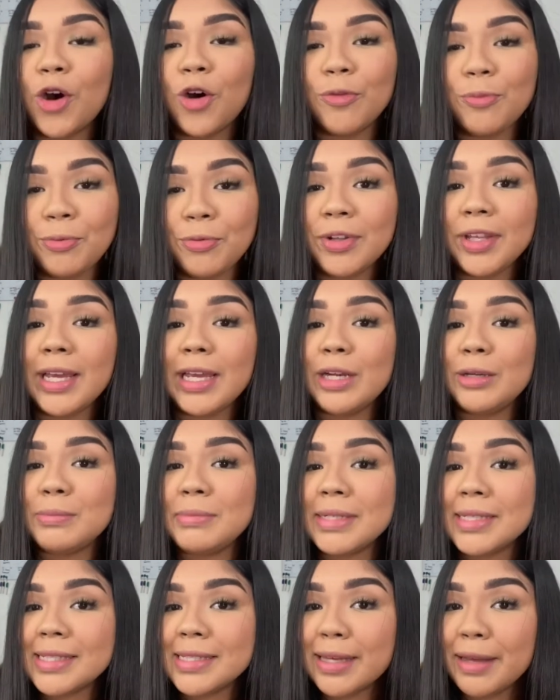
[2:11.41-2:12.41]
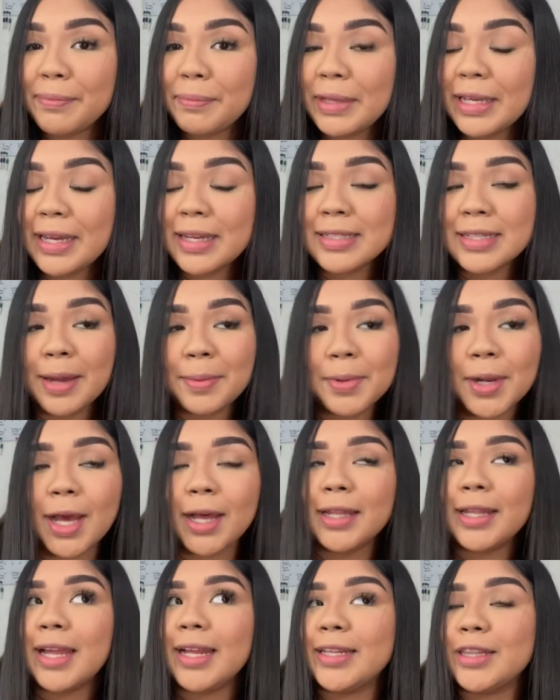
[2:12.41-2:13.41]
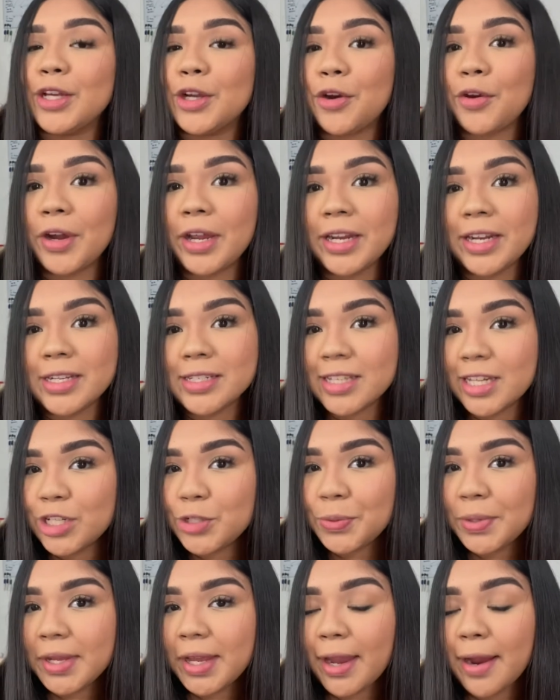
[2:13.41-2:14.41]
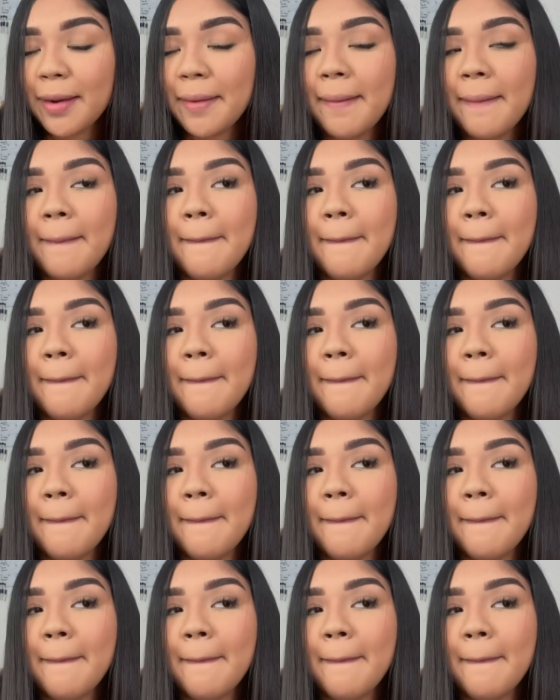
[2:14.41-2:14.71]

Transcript: Hopefully I don't mess up because I'm not like the greatest at doing hair